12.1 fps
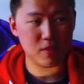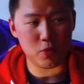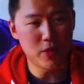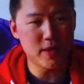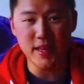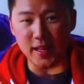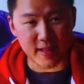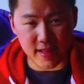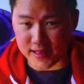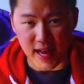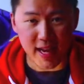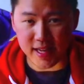with
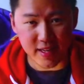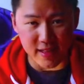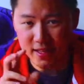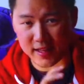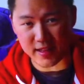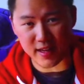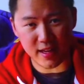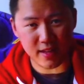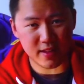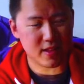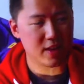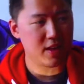society these
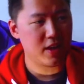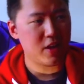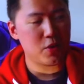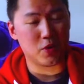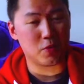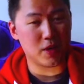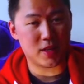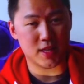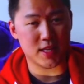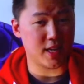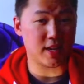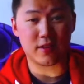days, with what the
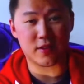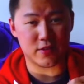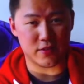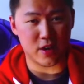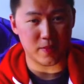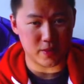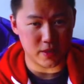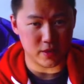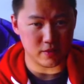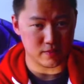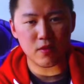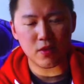youngsters are up
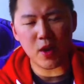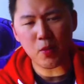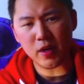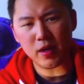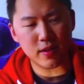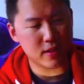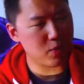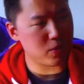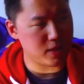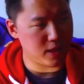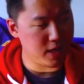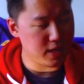to. So I wanted to see
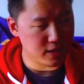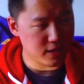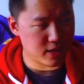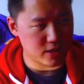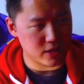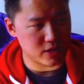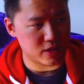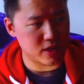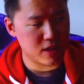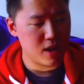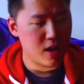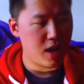what they considered,
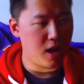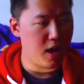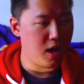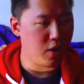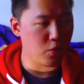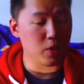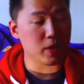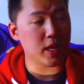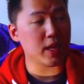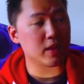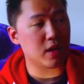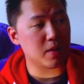or what
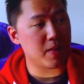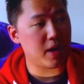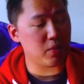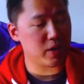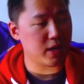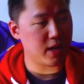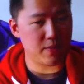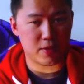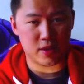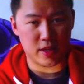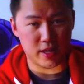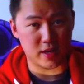they thought about when it came
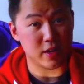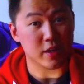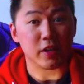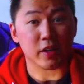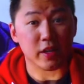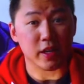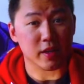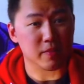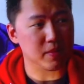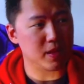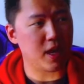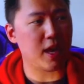to like
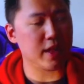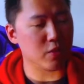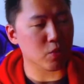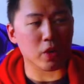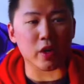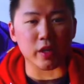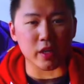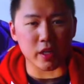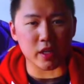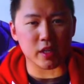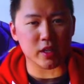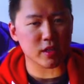nerddom and the word
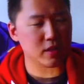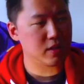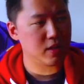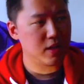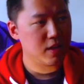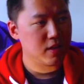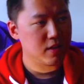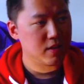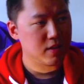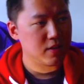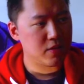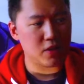nerd.
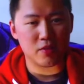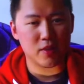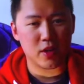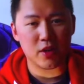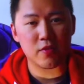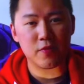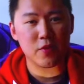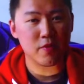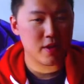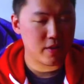So here are a few of their